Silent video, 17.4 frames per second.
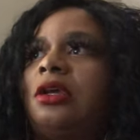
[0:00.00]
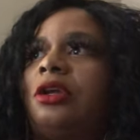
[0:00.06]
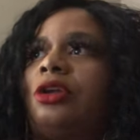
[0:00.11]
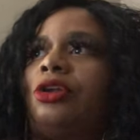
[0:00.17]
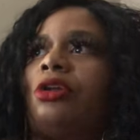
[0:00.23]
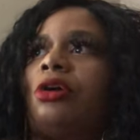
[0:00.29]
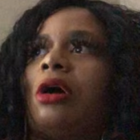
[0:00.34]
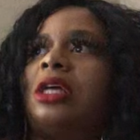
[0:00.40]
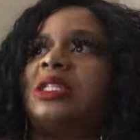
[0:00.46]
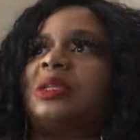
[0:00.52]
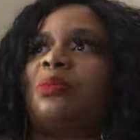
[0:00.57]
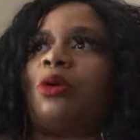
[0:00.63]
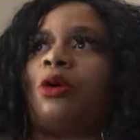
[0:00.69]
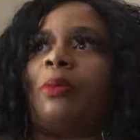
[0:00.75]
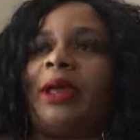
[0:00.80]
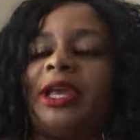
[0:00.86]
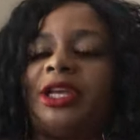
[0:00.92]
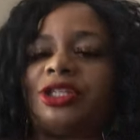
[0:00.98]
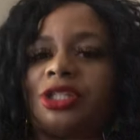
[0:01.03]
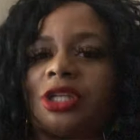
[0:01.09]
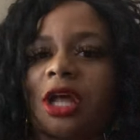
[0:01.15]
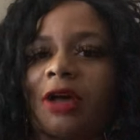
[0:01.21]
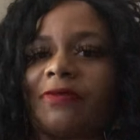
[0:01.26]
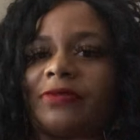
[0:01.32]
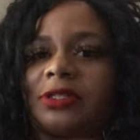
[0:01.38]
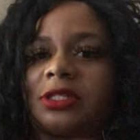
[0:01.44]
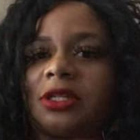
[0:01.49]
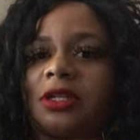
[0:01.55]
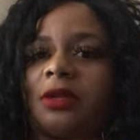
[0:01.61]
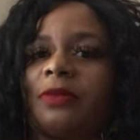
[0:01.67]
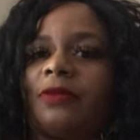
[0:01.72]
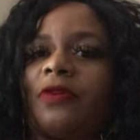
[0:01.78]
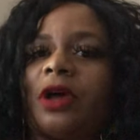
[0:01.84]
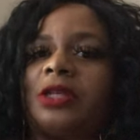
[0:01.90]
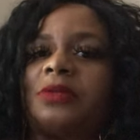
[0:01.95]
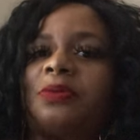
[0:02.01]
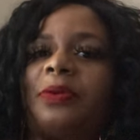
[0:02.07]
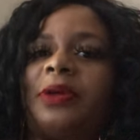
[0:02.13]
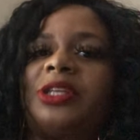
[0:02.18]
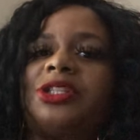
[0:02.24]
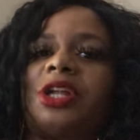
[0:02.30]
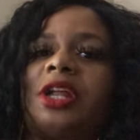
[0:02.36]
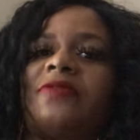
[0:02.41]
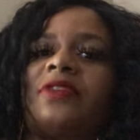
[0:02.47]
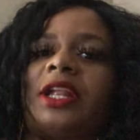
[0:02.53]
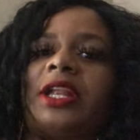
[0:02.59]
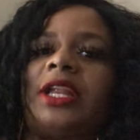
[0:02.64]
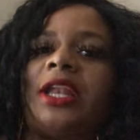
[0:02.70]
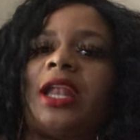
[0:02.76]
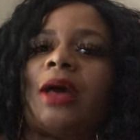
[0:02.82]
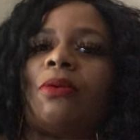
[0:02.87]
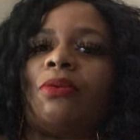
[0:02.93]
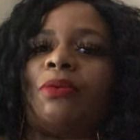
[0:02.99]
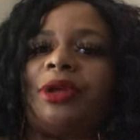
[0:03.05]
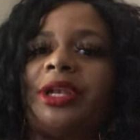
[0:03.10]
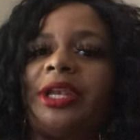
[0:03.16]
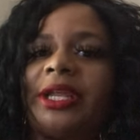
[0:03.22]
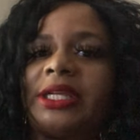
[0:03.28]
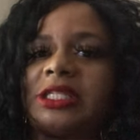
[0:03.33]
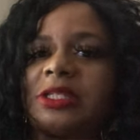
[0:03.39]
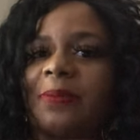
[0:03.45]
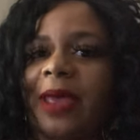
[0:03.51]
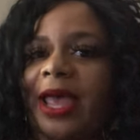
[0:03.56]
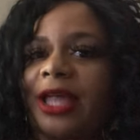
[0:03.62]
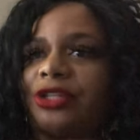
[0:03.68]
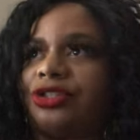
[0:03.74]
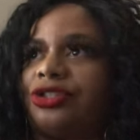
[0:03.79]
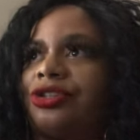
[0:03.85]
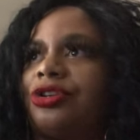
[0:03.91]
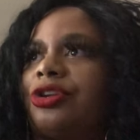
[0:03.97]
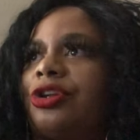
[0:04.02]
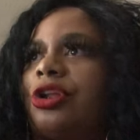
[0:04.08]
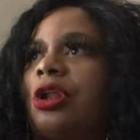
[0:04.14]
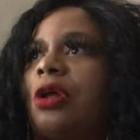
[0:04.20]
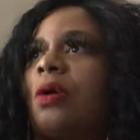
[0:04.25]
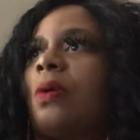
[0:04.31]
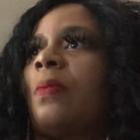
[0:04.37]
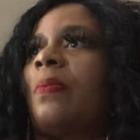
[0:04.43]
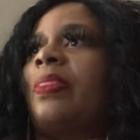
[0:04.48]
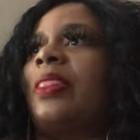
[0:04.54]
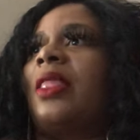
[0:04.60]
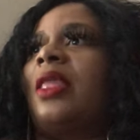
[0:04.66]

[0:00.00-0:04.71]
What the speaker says: You know, as a probation officer, before I was a probation officer, I did 911 dispatcher, you know.